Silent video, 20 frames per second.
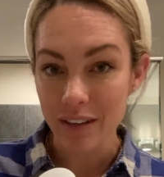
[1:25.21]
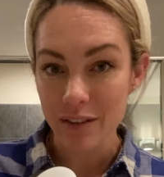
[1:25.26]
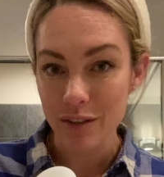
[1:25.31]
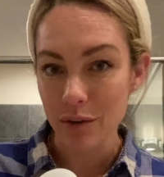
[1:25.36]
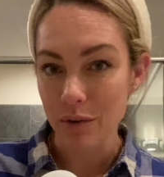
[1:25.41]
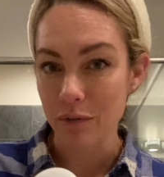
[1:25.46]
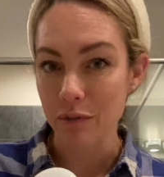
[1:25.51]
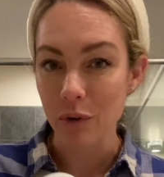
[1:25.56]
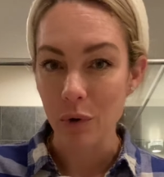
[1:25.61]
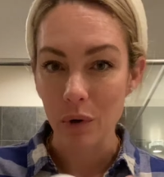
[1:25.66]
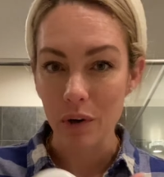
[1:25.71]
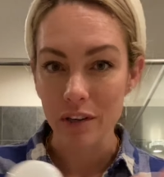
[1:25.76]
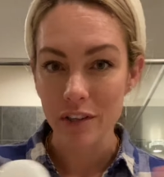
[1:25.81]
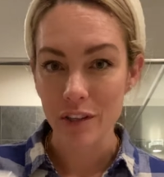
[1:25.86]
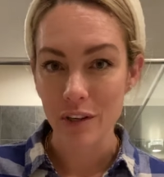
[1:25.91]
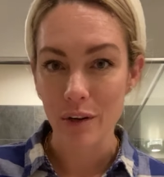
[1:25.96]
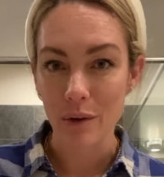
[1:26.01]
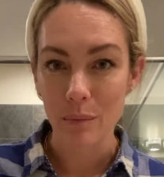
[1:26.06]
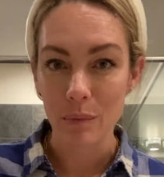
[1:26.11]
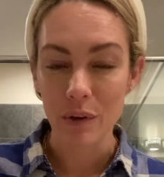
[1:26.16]
So of course,
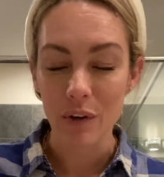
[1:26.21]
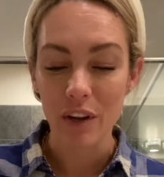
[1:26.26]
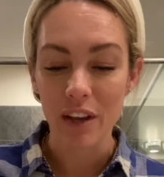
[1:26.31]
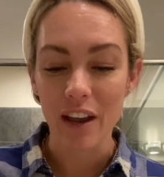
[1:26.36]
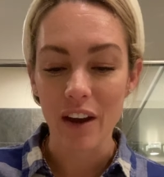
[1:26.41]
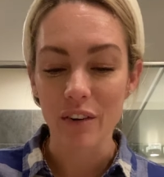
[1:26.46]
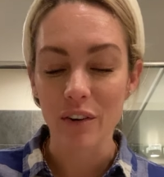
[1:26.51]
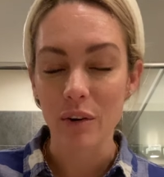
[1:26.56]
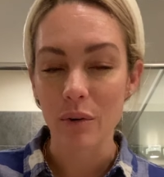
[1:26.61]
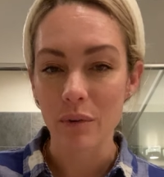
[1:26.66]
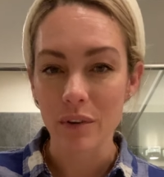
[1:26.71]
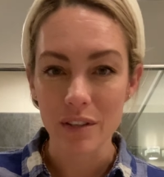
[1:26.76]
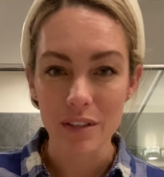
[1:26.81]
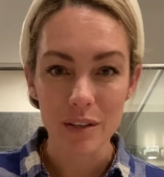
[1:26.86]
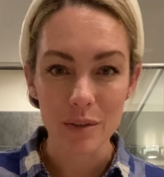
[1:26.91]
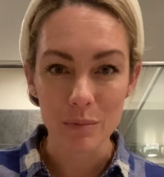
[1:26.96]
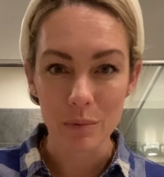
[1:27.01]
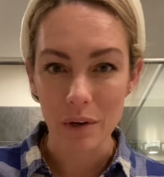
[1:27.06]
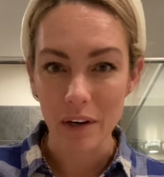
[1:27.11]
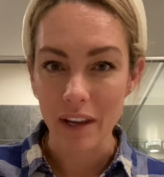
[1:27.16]
Beautycounter always
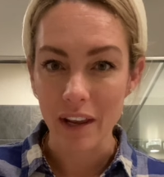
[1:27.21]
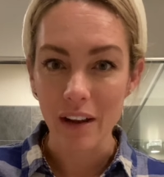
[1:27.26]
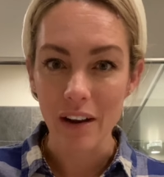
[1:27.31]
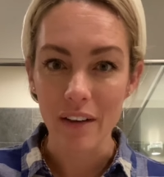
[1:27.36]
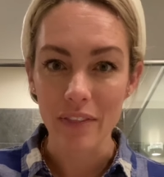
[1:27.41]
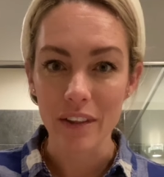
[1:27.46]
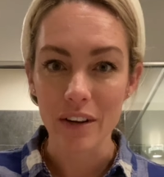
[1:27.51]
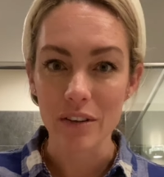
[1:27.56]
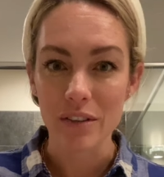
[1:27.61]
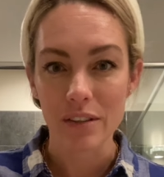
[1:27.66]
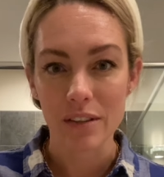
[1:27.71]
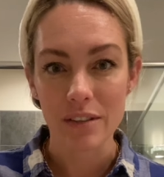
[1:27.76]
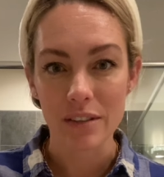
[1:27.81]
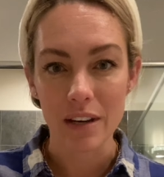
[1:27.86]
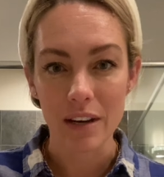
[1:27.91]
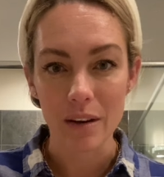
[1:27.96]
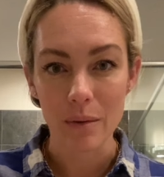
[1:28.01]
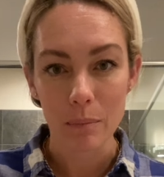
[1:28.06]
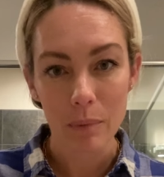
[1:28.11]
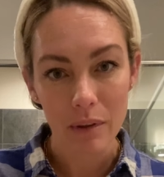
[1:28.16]
is working on their
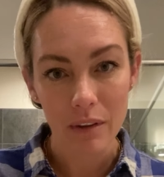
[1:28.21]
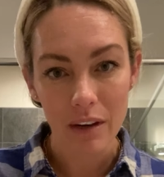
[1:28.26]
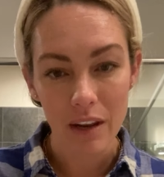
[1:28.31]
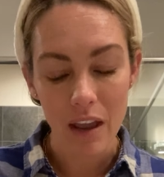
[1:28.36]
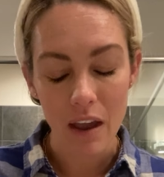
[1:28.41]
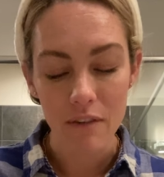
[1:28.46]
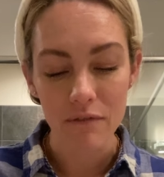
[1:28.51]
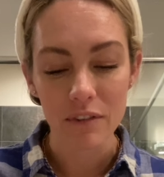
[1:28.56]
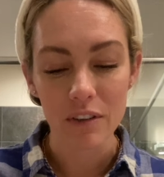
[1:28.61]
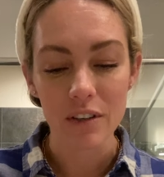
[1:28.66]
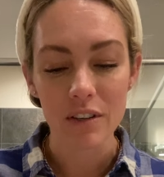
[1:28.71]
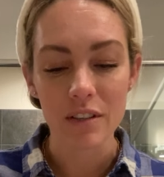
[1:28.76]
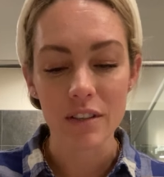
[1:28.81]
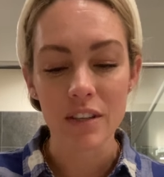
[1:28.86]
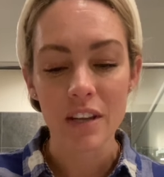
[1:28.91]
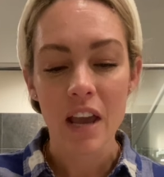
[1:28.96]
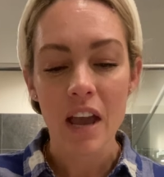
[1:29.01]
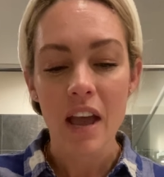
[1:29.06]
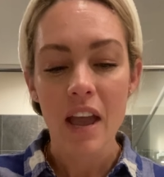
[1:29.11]
sustainability efforts.